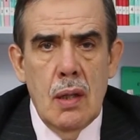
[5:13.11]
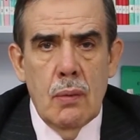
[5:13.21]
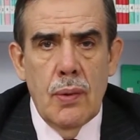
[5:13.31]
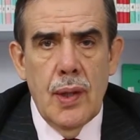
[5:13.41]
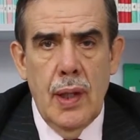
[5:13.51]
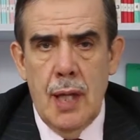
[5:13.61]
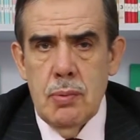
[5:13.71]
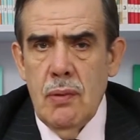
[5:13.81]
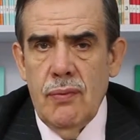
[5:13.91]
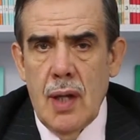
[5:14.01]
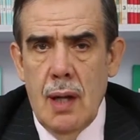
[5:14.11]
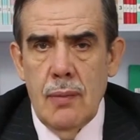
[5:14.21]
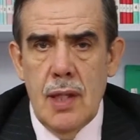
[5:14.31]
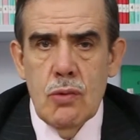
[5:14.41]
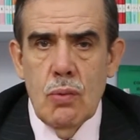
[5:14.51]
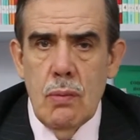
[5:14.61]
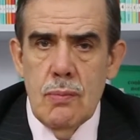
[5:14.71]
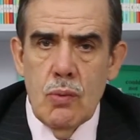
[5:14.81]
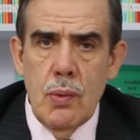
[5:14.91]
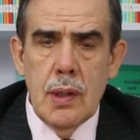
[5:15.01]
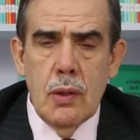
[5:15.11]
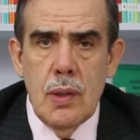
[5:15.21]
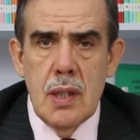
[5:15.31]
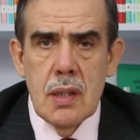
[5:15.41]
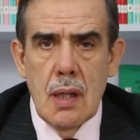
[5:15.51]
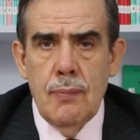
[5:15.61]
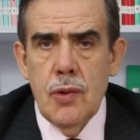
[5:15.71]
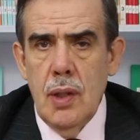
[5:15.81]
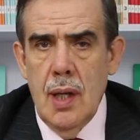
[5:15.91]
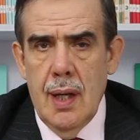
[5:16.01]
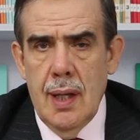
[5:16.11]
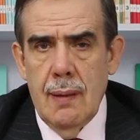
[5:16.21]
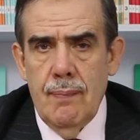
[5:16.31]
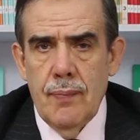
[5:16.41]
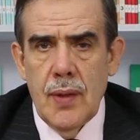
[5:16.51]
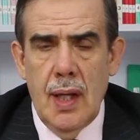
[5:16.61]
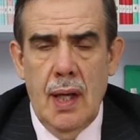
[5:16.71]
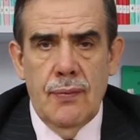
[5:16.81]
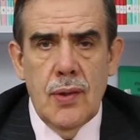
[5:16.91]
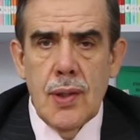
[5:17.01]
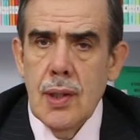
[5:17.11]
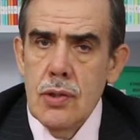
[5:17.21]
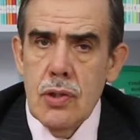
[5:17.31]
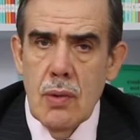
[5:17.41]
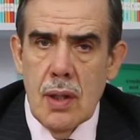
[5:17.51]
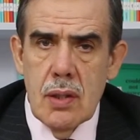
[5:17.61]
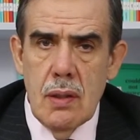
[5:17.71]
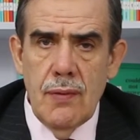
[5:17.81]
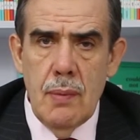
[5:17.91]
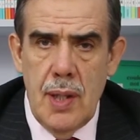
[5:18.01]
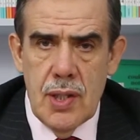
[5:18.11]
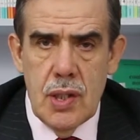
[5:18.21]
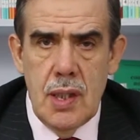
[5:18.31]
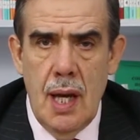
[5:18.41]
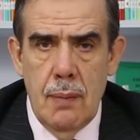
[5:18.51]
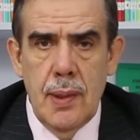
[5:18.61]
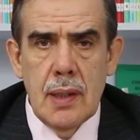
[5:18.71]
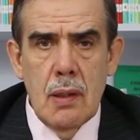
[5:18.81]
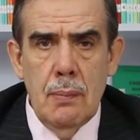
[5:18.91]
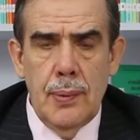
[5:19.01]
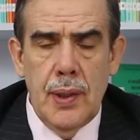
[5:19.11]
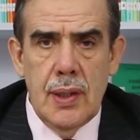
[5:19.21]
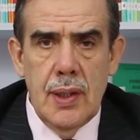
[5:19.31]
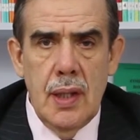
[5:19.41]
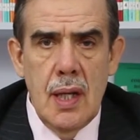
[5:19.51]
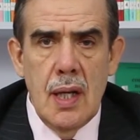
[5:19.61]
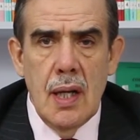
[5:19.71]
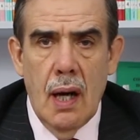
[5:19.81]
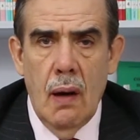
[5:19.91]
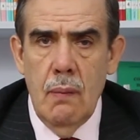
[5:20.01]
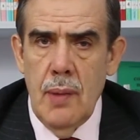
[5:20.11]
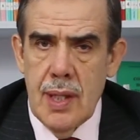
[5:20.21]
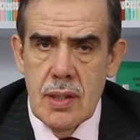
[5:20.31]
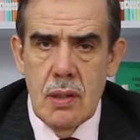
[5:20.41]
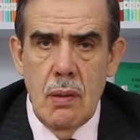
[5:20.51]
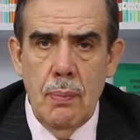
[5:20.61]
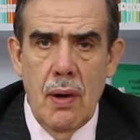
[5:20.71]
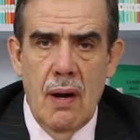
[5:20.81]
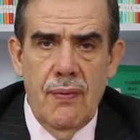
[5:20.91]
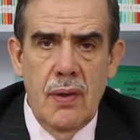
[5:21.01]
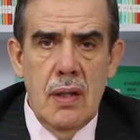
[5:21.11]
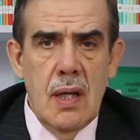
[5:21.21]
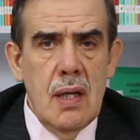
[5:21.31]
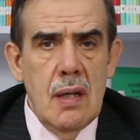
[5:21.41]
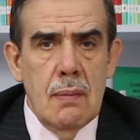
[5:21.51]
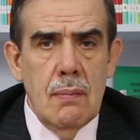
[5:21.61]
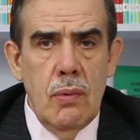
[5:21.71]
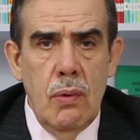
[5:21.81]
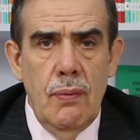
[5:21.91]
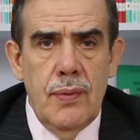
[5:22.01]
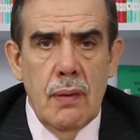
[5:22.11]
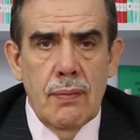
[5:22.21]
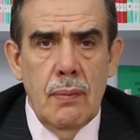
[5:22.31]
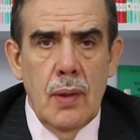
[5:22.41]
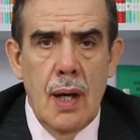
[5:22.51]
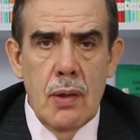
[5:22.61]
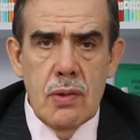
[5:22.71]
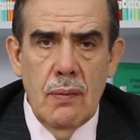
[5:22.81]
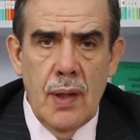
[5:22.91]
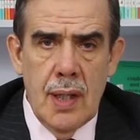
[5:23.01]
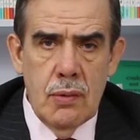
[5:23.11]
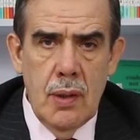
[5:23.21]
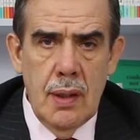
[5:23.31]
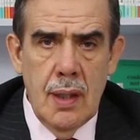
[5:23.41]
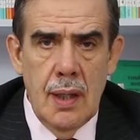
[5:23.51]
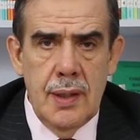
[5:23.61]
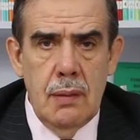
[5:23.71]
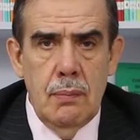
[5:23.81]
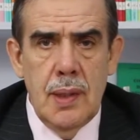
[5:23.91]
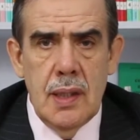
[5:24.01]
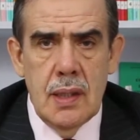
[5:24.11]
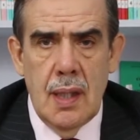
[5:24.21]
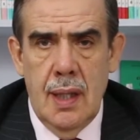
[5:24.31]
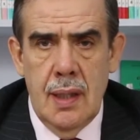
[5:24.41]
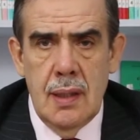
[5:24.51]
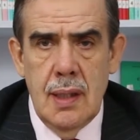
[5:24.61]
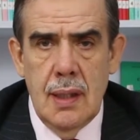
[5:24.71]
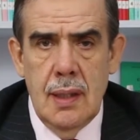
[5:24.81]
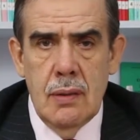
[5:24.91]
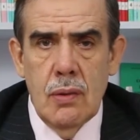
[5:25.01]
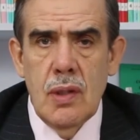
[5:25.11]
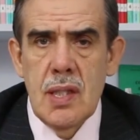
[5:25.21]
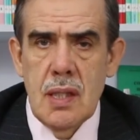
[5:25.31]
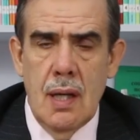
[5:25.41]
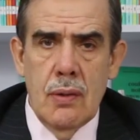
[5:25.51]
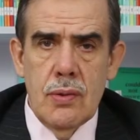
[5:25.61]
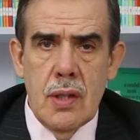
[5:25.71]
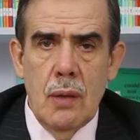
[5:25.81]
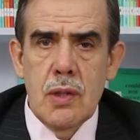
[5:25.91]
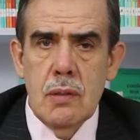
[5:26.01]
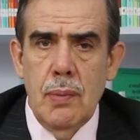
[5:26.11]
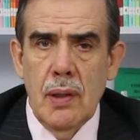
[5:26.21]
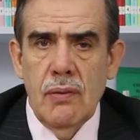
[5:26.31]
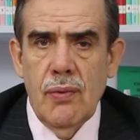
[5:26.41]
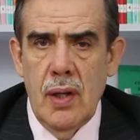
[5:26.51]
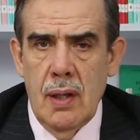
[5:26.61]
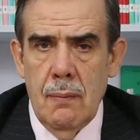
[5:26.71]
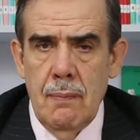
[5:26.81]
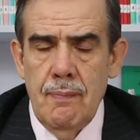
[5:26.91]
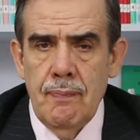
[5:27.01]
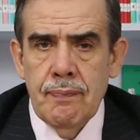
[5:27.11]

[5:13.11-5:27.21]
With the lapse of time, these rooms were increased up to 9. After the construction of the masjid had been completed, our Master the Prophet moved from the house of Hazrat Khalid bin Zayd into this house that was built for him.